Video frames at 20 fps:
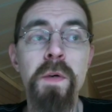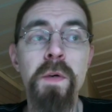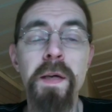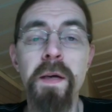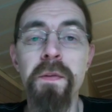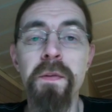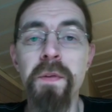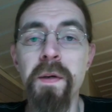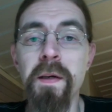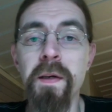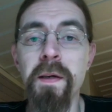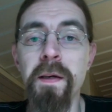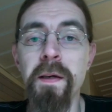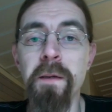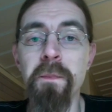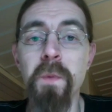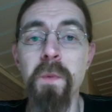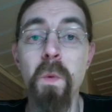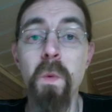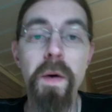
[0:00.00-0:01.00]
at
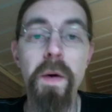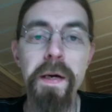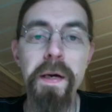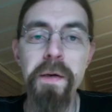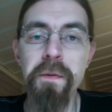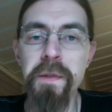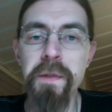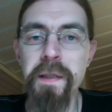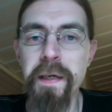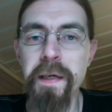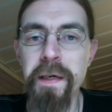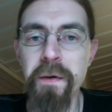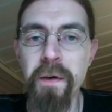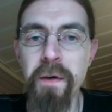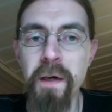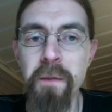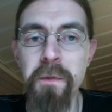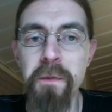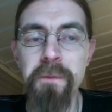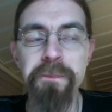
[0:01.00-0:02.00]
the wiring
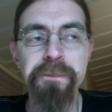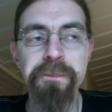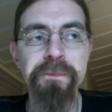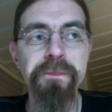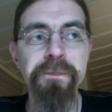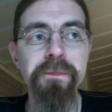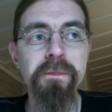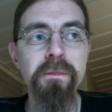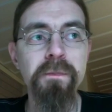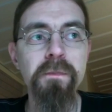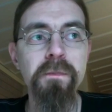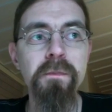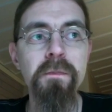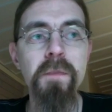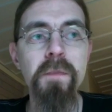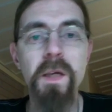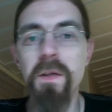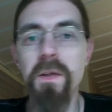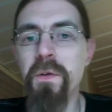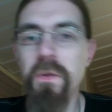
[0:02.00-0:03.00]
diagram
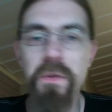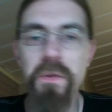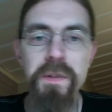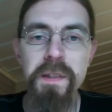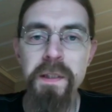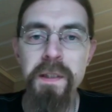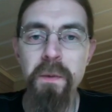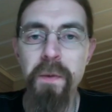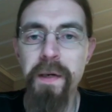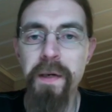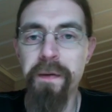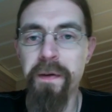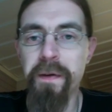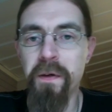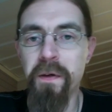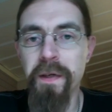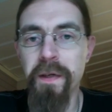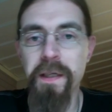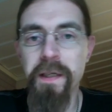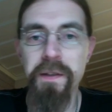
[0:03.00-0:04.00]
to see where the
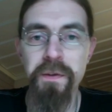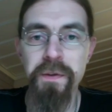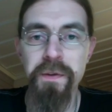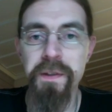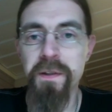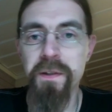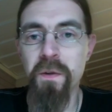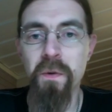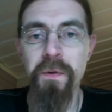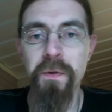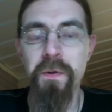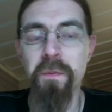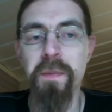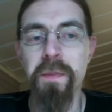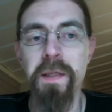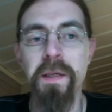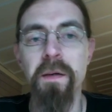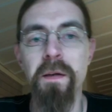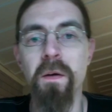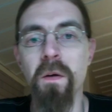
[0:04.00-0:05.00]
connector is going to
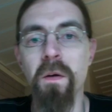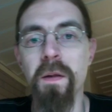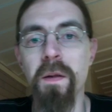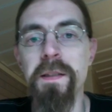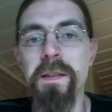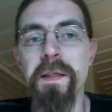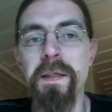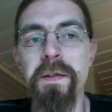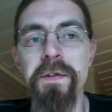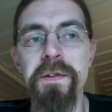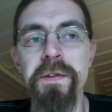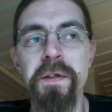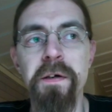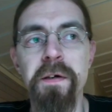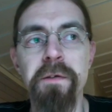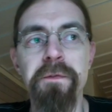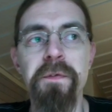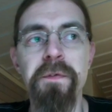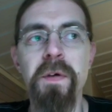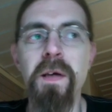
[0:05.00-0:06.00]
be and all that kind of
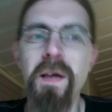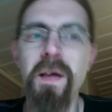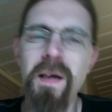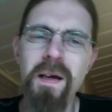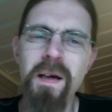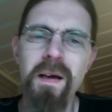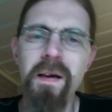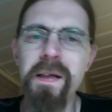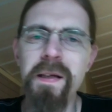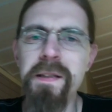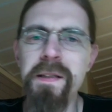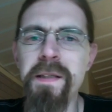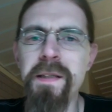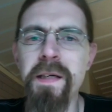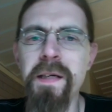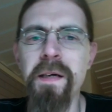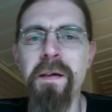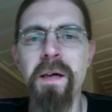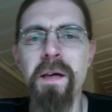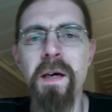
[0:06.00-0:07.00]
stuff, let's
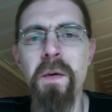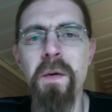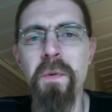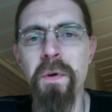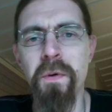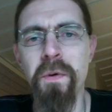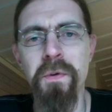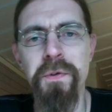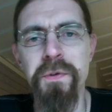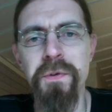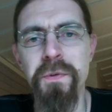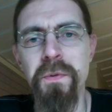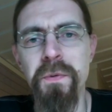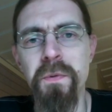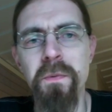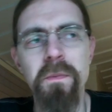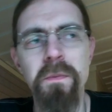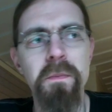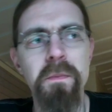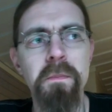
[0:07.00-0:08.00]
say an hour or
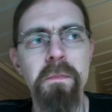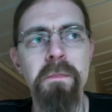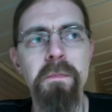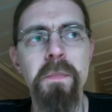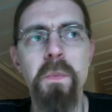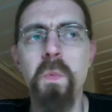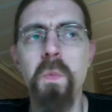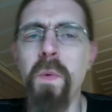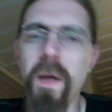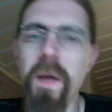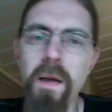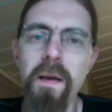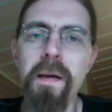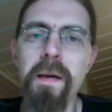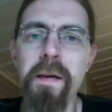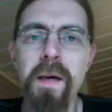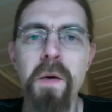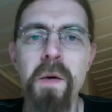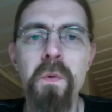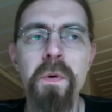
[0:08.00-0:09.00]
two. Well,
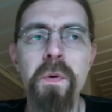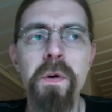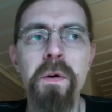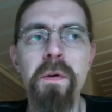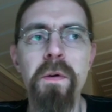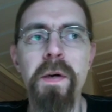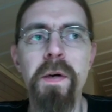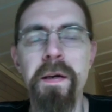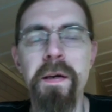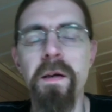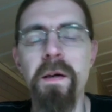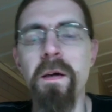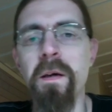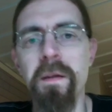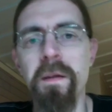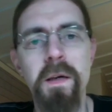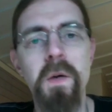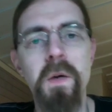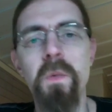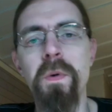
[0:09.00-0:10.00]
an hour
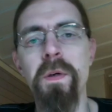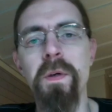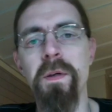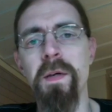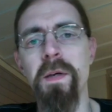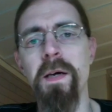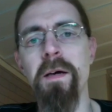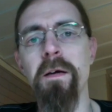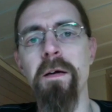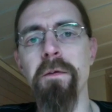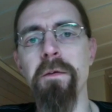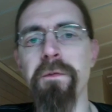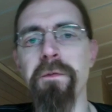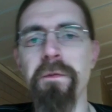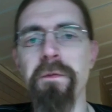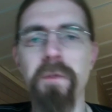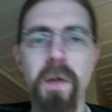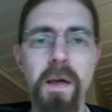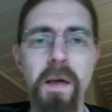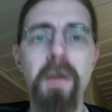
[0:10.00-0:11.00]
and a
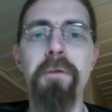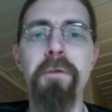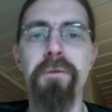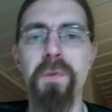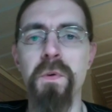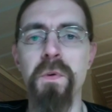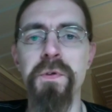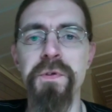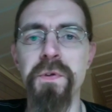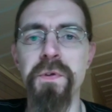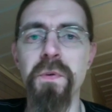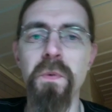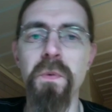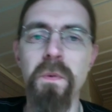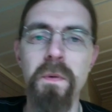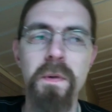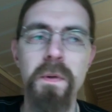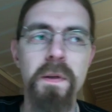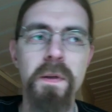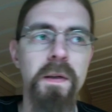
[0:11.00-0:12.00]
half or so.
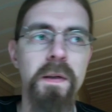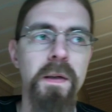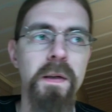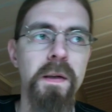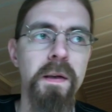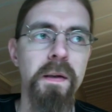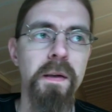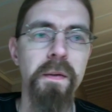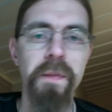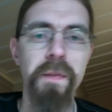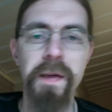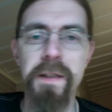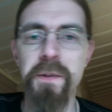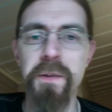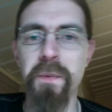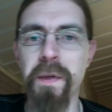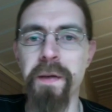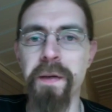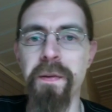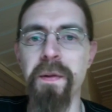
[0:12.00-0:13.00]
That's
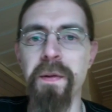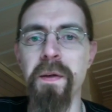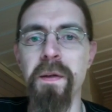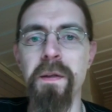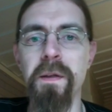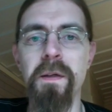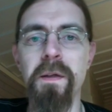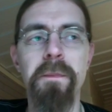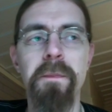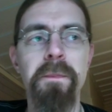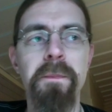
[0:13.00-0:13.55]
what I think.